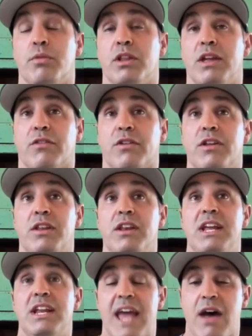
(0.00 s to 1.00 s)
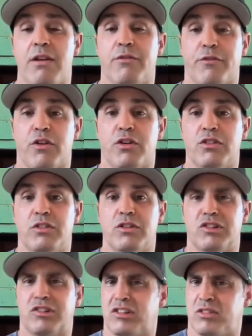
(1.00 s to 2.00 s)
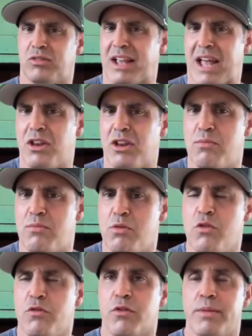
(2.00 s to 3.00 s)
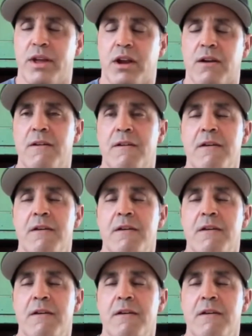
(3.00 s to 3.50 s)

believer in the knee down at first, just because it's like, how do you move from here?